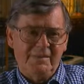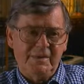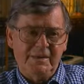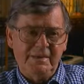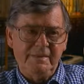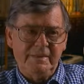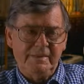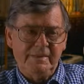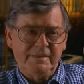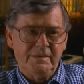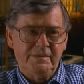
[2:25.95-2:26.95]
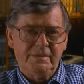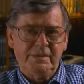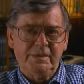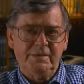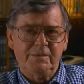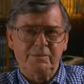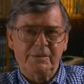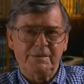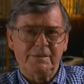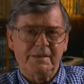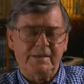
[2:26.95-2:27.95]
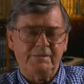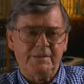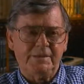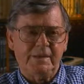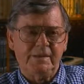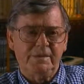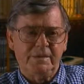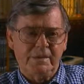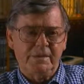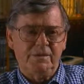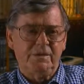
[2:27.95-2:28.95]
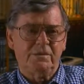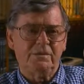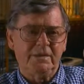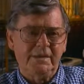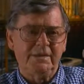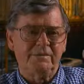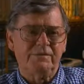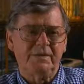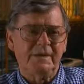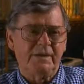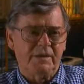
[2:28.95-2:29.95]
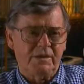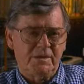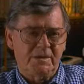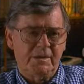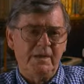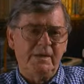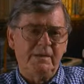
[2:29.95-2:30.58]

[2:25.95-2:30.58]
But I, I, don't want to get the impression that I was a Today Show writer for that long.